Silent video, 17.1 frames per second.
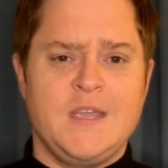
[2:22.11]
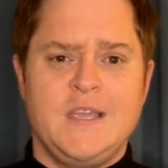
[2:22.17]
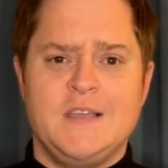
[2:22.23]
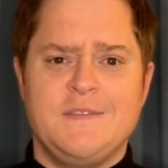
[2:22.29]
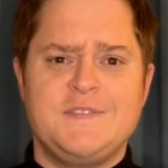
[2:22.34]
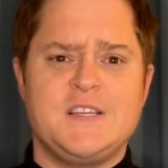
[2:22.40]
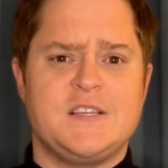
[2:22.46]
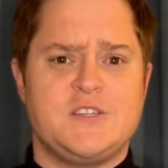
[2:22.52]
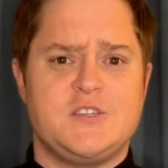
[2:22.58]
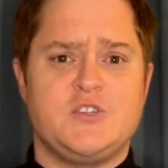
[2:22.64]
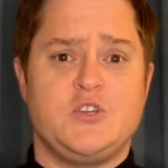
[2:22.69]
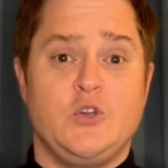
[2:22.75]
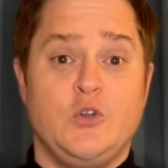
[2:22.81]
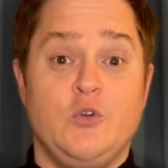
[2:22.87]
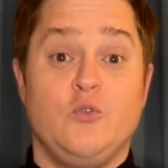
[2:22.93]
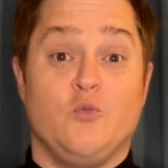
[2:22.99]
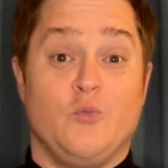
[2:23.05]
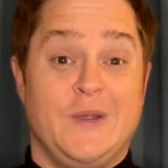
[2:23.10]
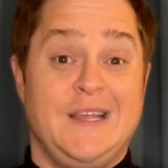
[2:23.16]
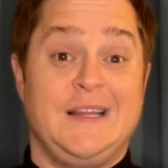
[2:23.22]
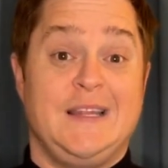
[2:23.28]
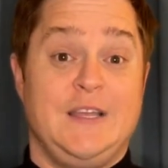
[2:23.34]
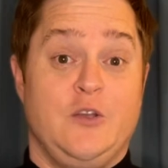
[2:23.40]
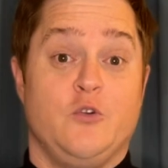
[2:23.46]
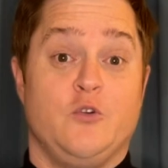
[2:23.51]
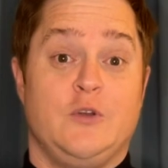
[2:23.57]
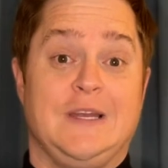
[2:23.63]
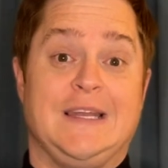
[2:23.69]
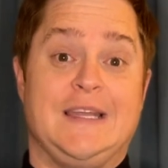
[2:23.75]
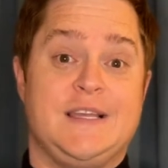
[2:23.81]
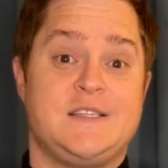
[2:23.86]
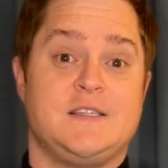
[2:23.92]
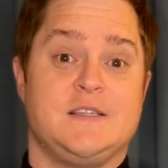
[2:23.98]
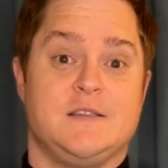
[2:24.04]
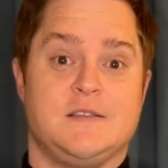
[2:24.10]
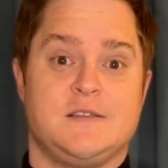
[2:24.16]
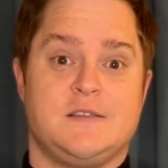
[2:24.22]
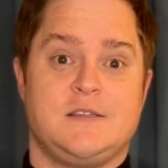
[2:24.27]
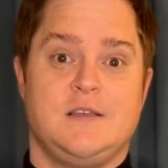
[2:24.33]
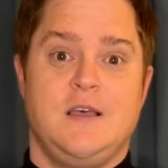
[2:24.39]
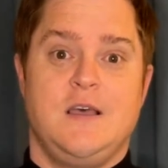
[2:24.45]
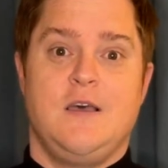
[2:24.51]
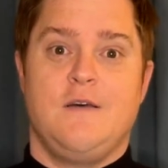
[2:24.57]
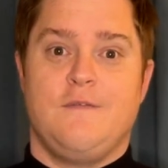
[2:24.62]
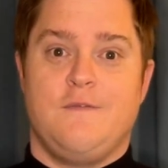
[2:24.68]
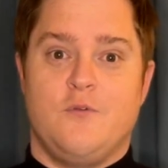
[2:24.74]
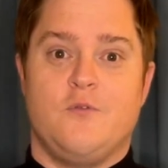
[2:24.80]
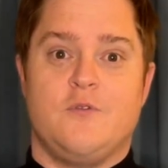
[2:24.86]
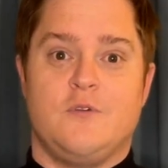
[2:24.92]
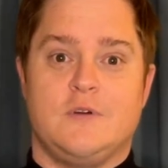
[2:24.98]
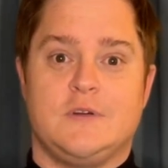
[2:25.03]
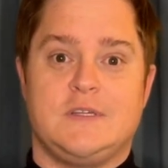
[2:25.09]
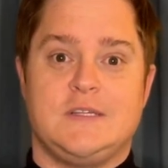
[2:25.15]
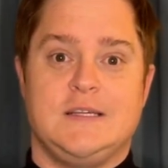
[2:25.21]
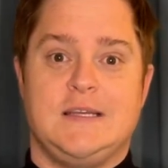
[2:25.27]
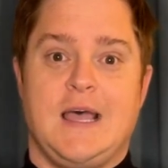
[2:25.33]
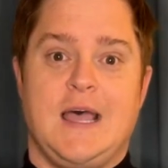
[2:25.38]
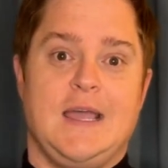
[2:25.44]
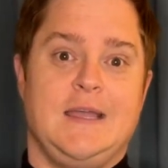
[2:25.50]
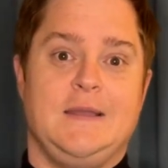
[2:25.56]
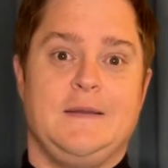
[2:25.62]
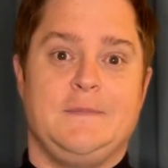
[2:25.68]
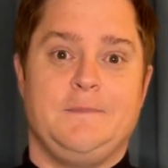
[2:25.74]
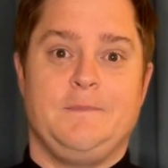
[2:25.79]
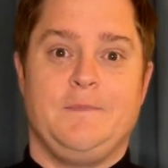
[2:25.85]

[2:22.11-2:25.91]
gives us two really good lessons for today.